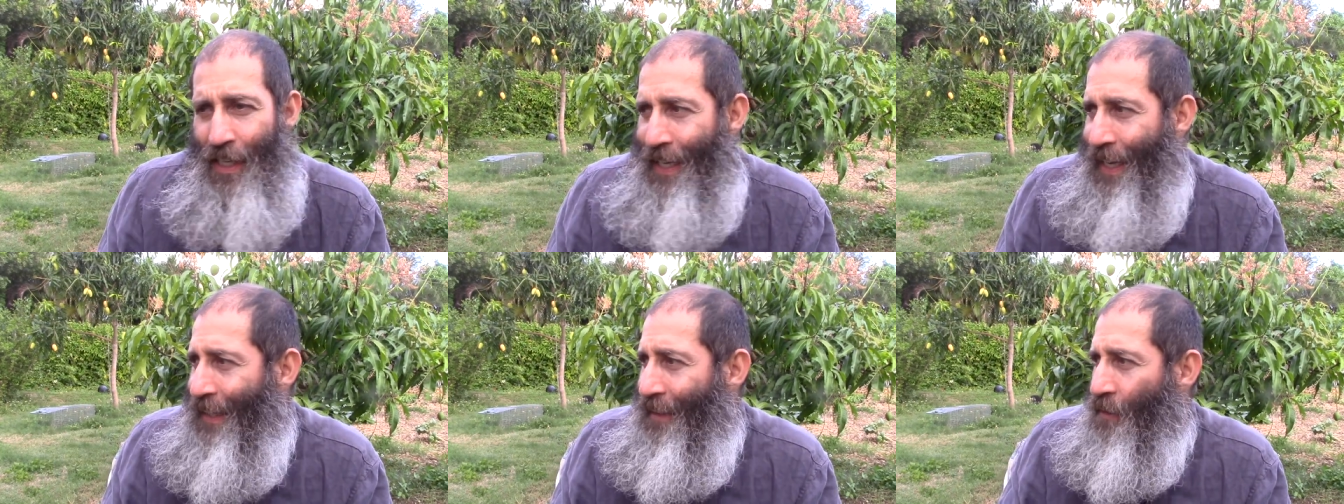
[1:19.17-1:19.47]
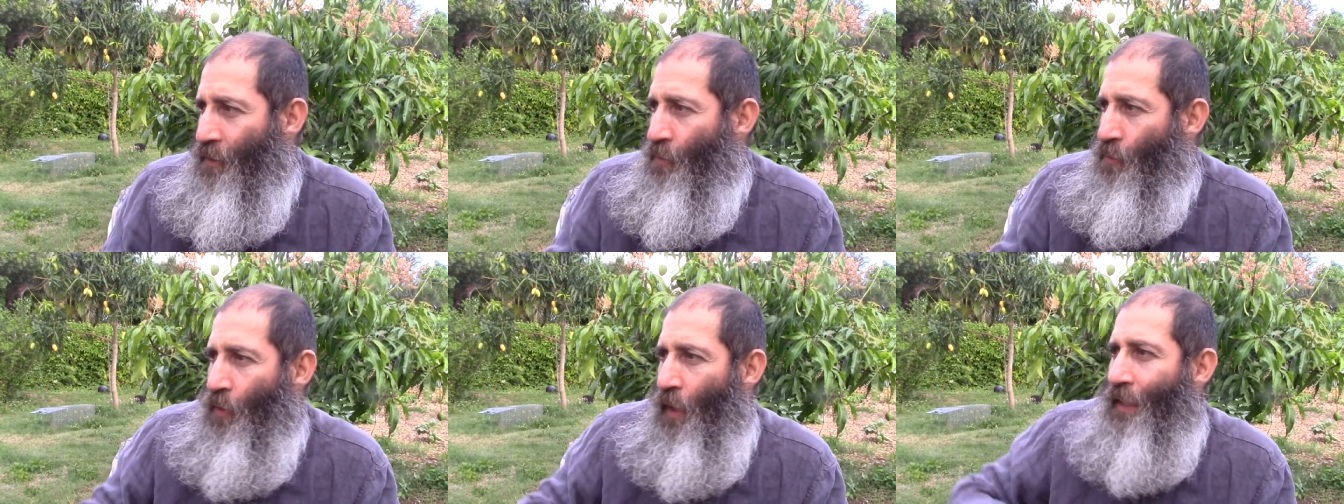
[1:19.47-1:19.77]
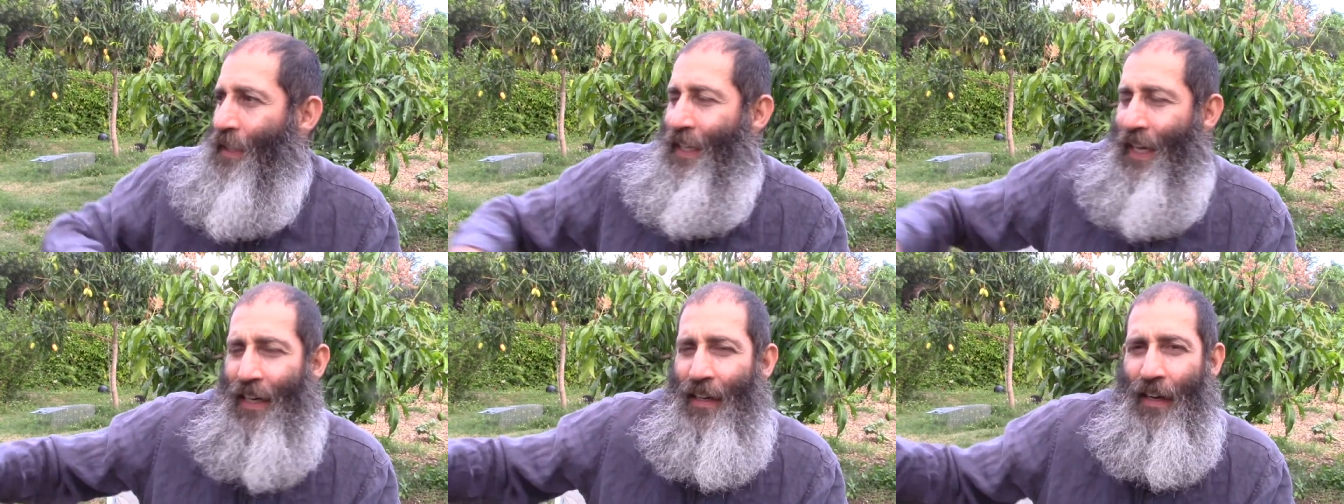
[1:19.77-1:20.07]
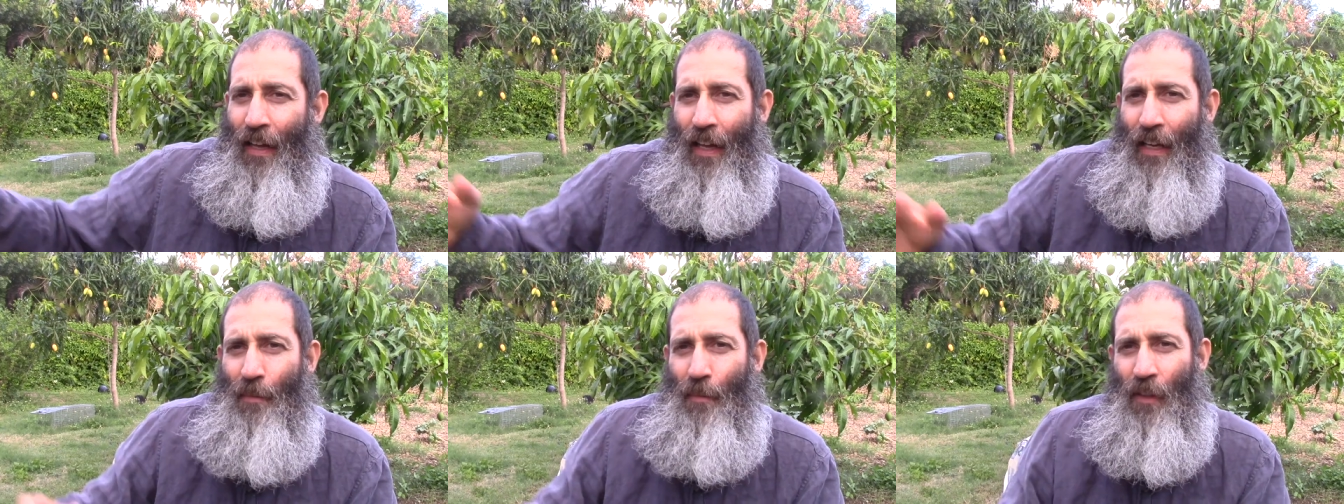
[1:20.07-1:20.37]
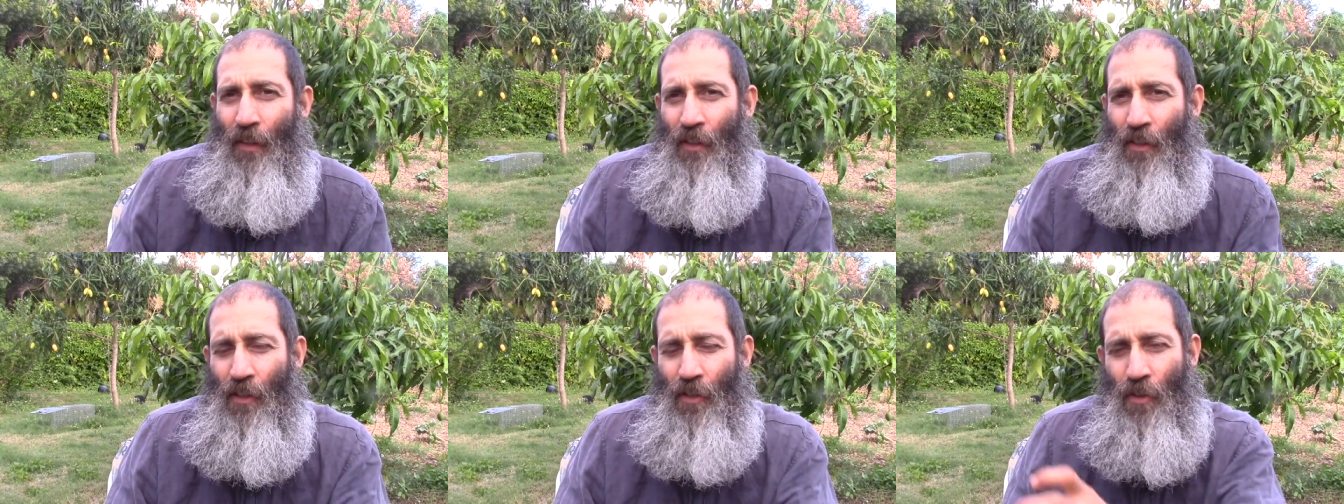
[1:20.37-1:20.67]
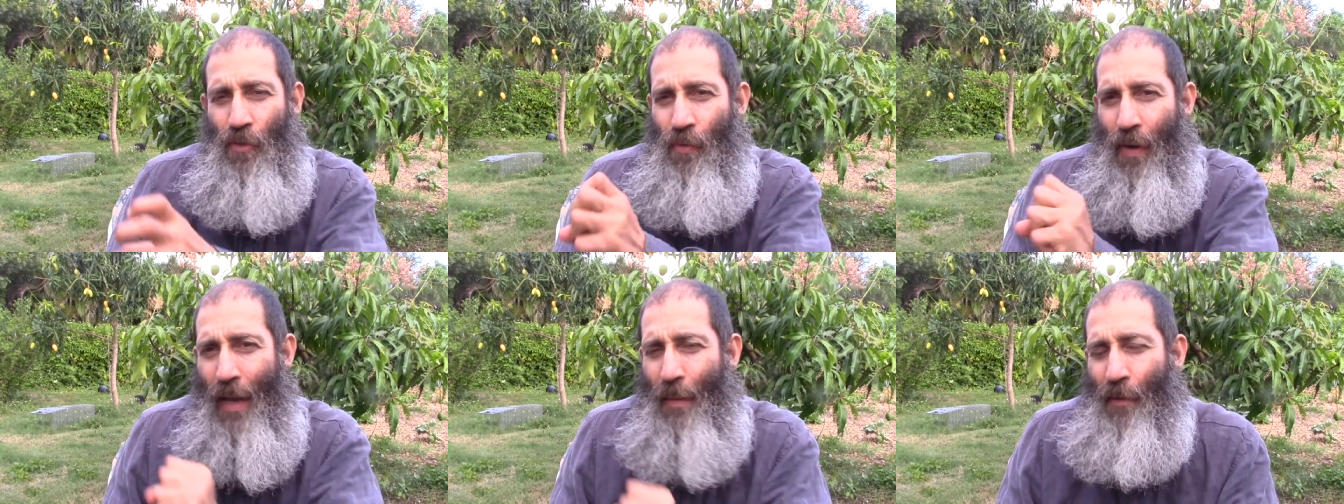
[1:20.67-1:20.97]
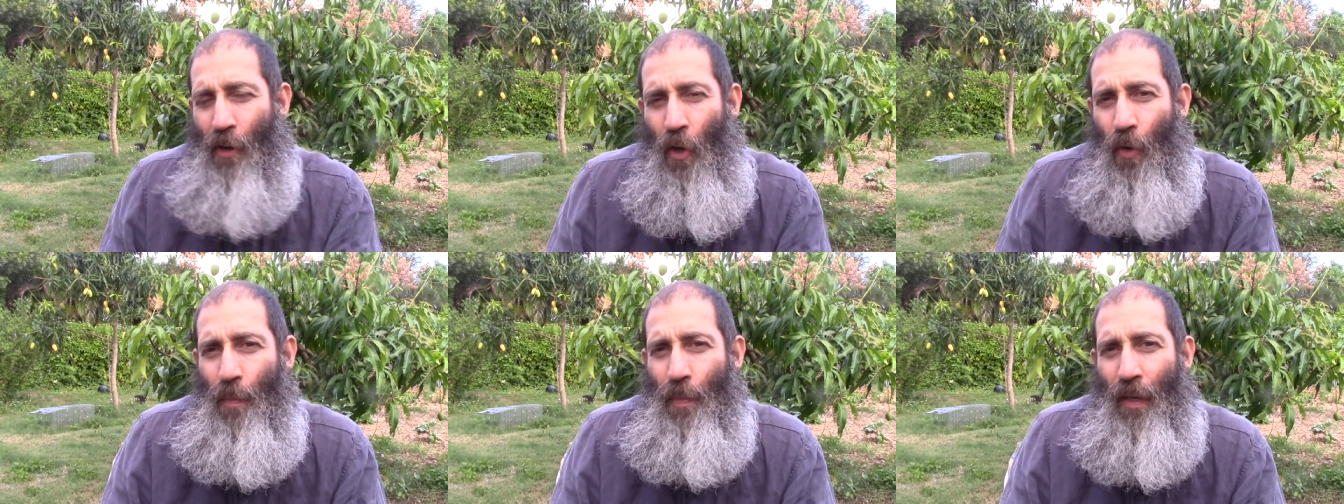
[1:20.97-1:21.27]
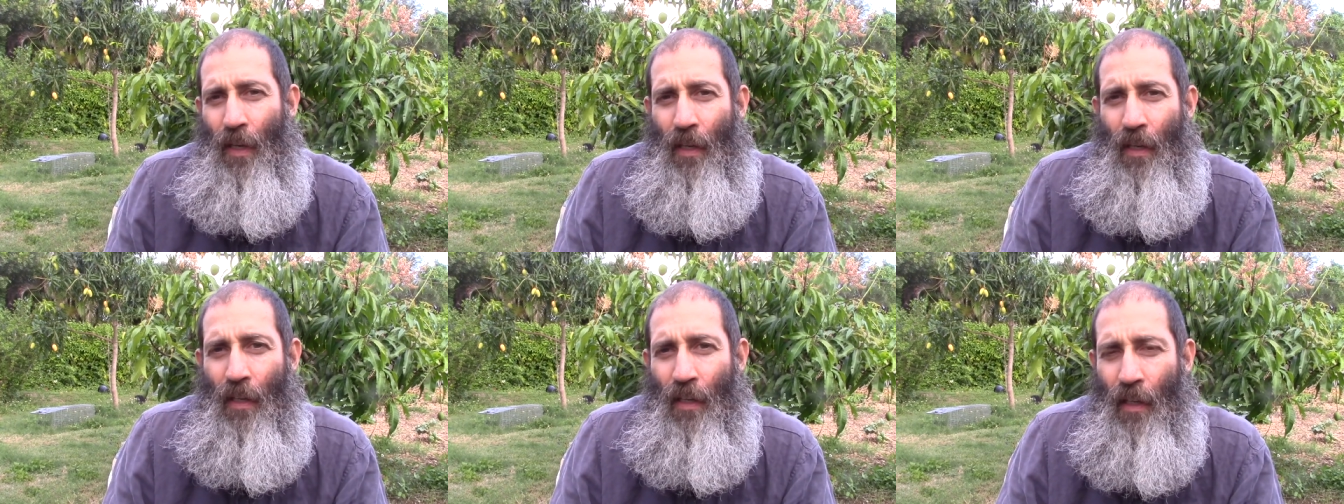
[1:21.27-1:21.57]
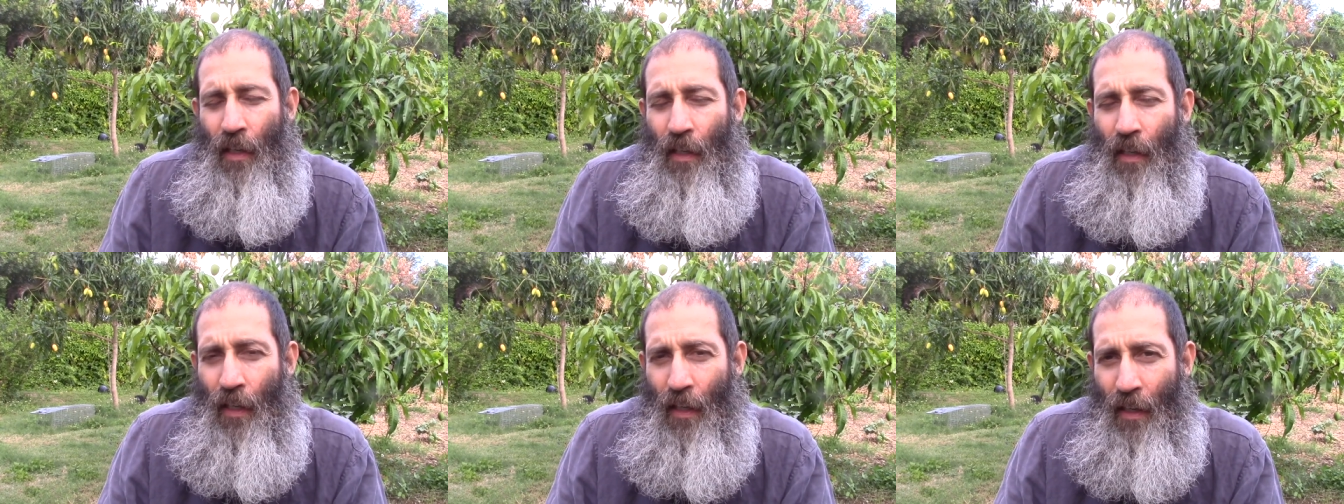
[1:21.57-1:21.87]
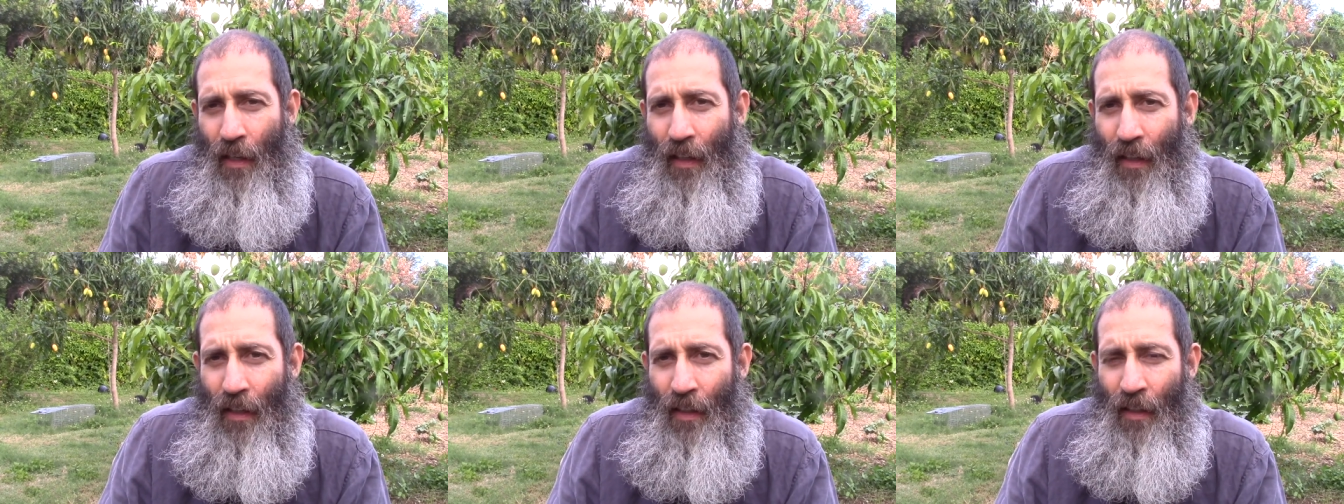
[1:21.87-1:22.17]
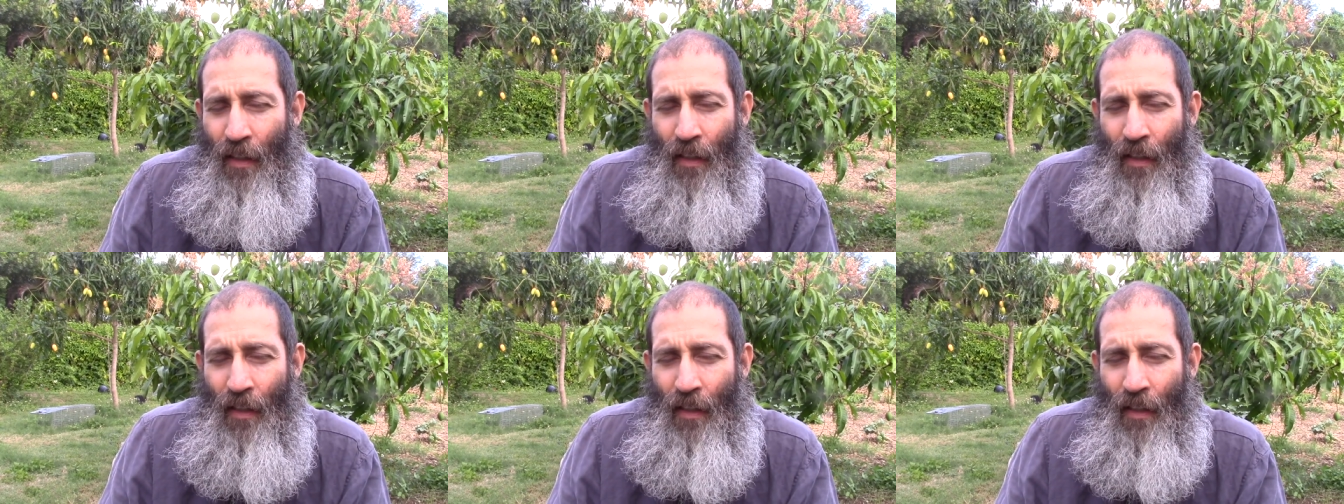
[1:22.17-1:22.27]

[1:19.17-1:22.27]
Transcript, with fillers: not run down an animal and just grab it open and, and eat it.